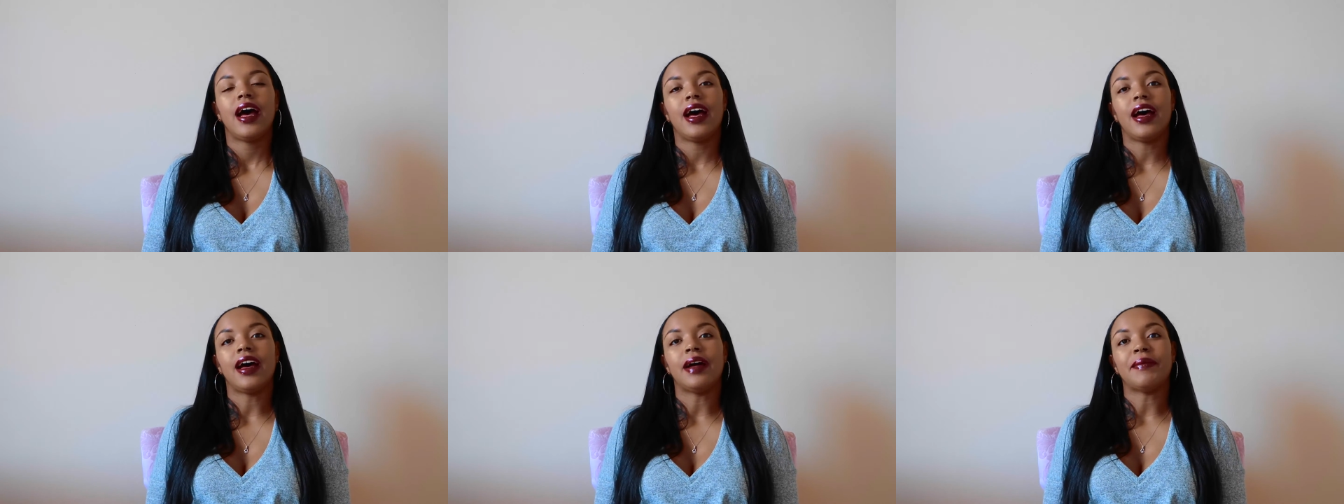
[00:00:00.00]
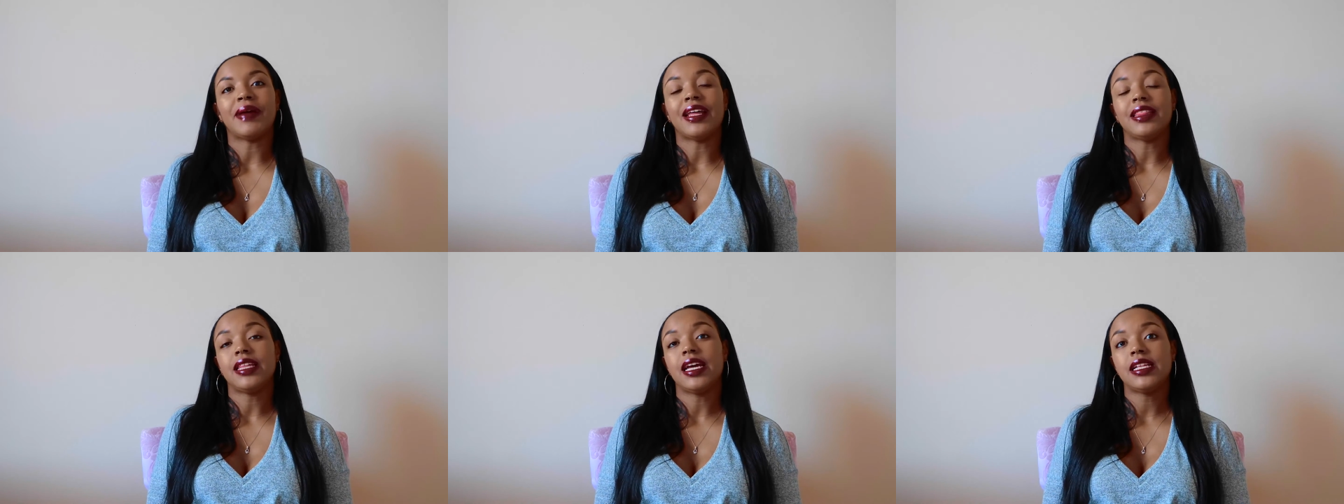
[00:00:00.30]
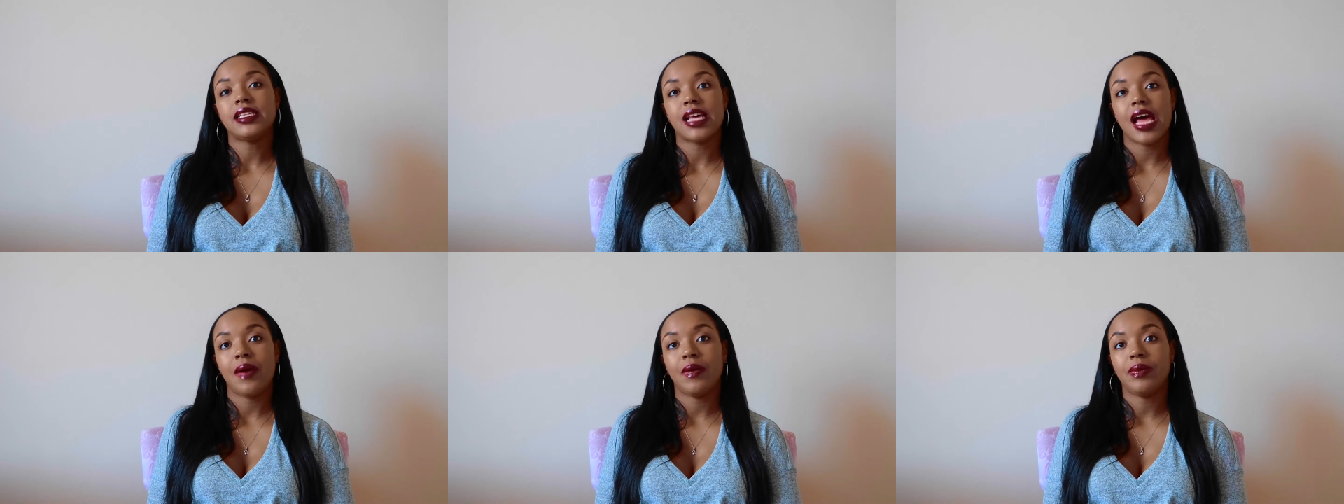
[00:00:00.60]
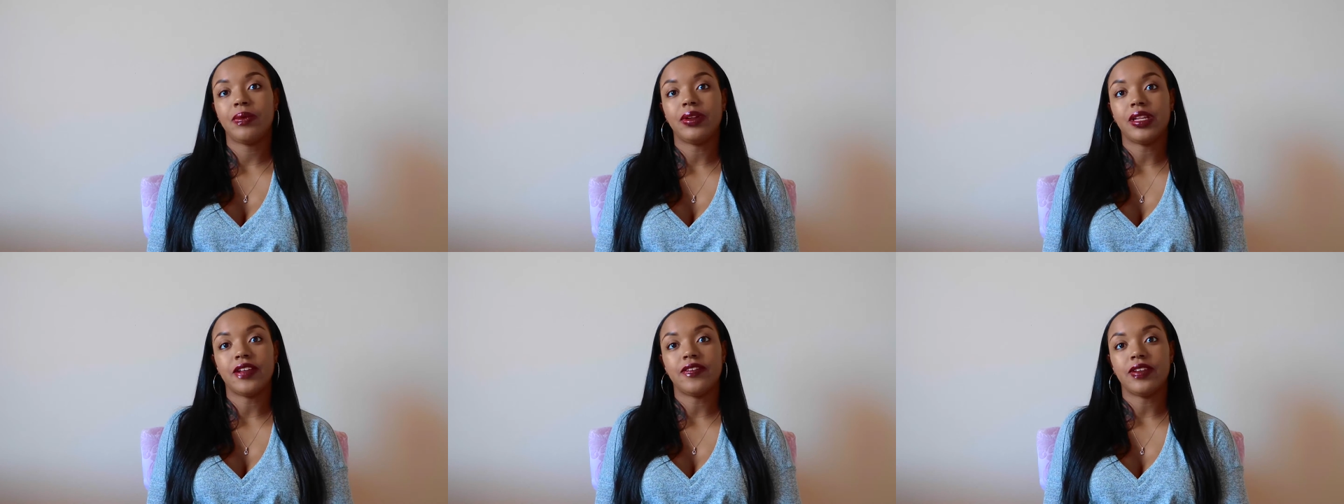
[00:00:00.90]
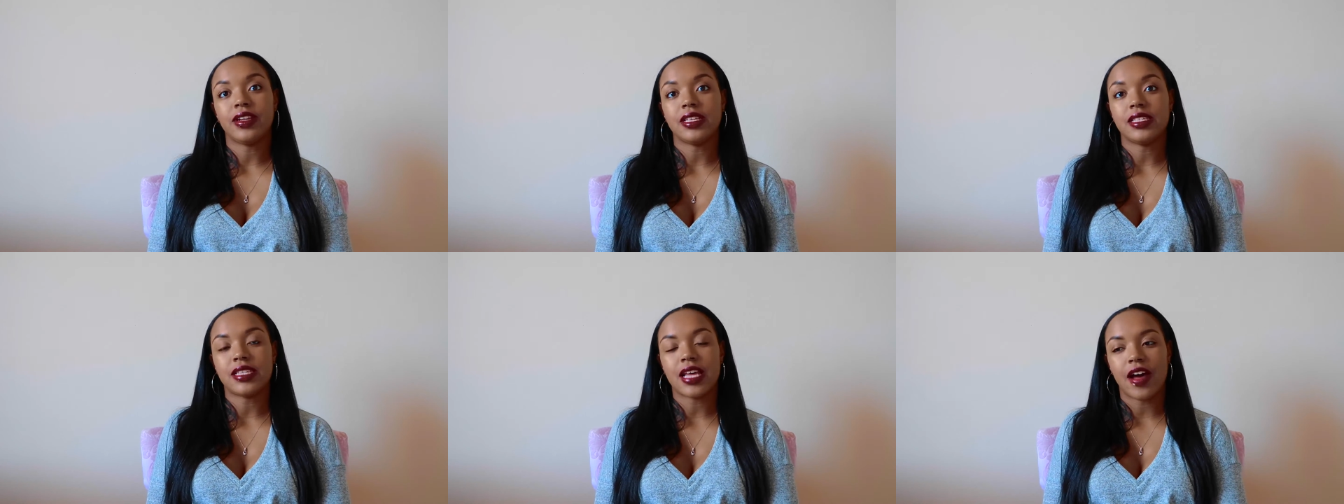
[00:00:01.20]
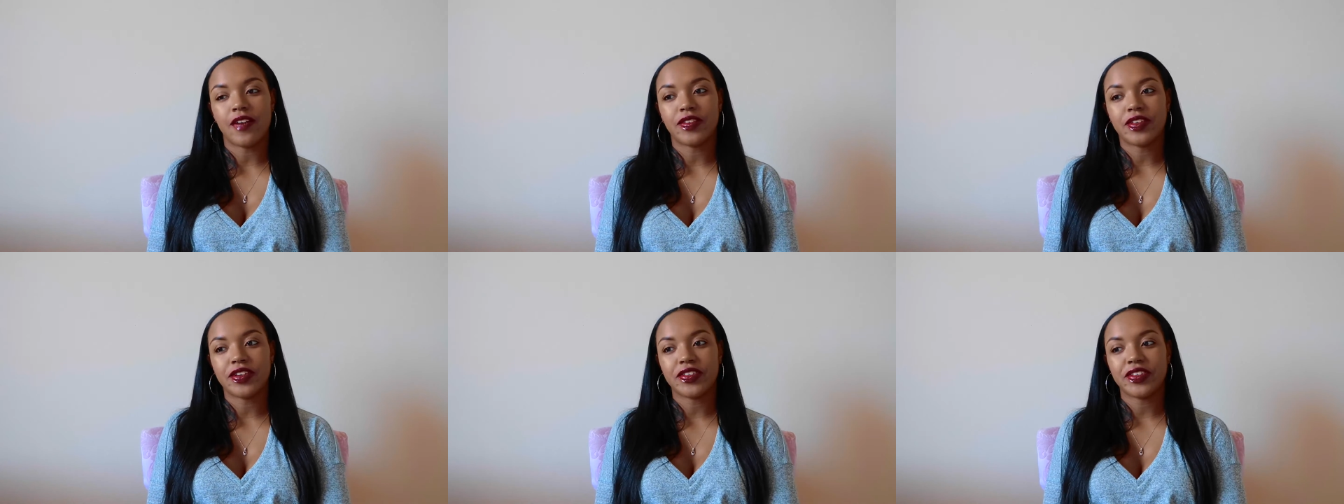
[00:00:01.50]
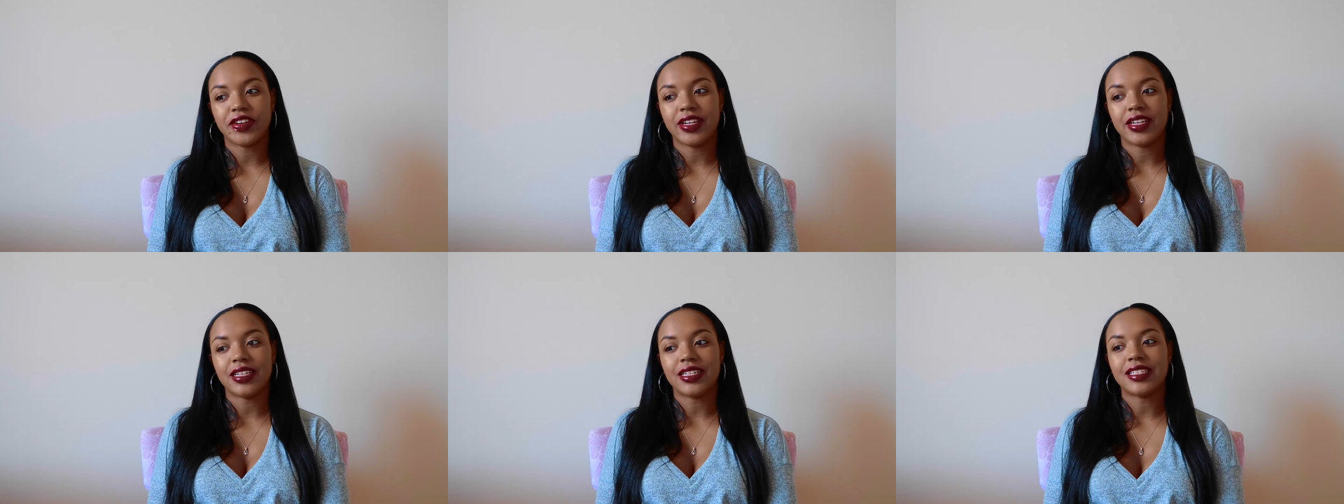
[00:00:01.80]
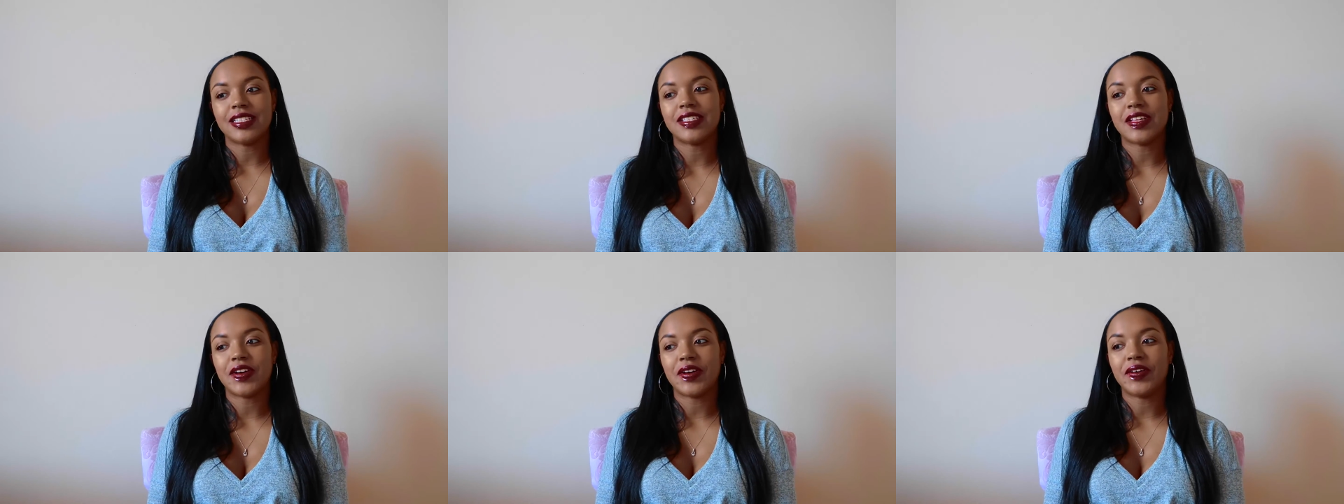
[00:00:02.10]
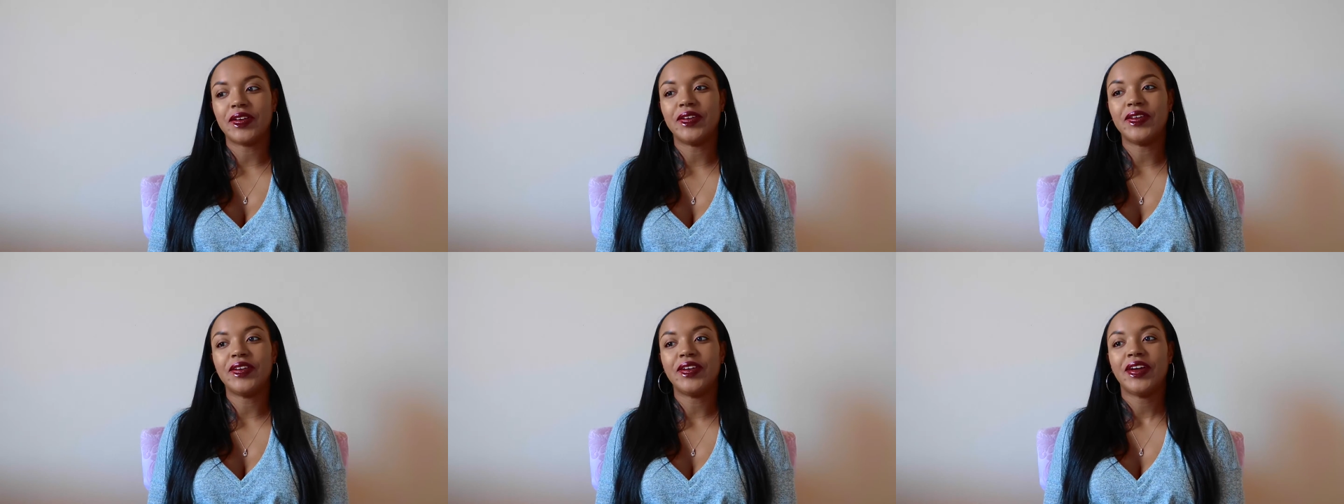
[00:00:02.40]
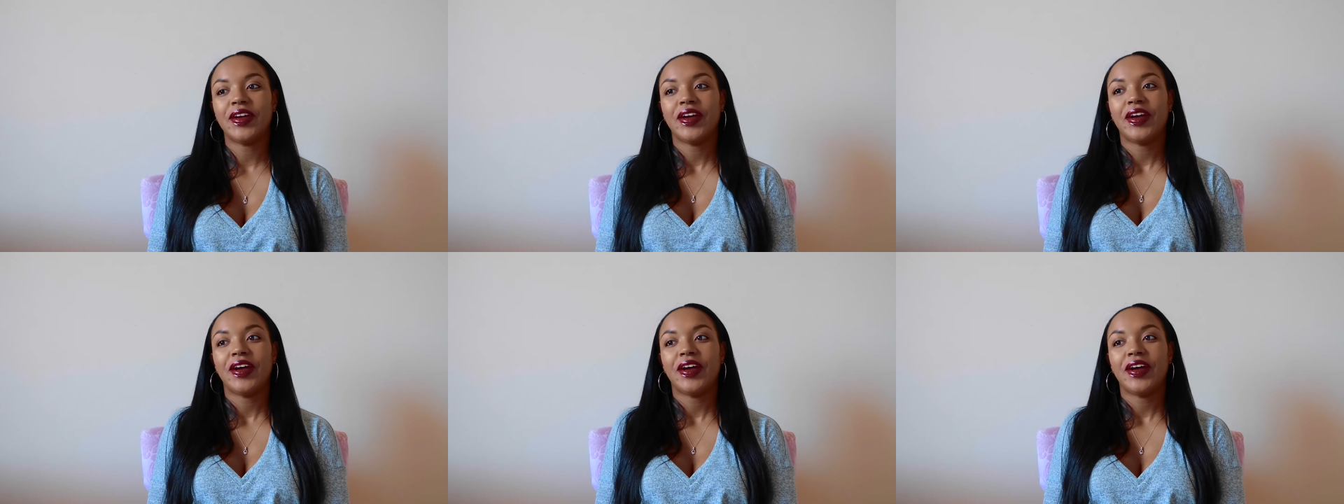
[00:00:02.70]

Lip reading: At that time we were living in South Korea, so